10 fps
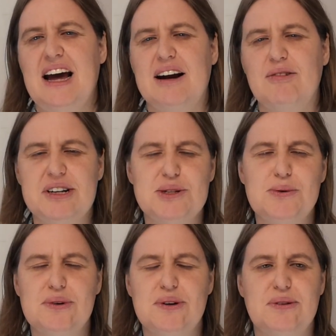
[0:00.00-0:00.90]
I want to
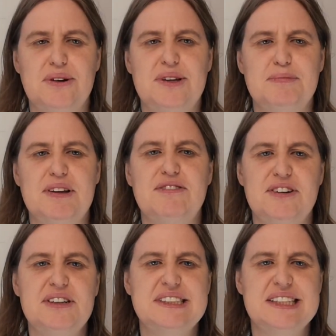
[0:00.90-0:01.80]
talk through them. The
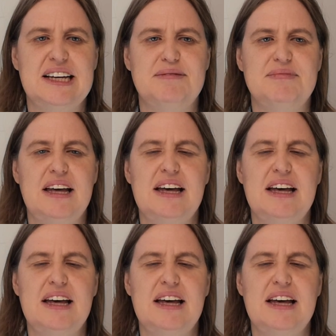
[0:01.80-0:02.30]
first theme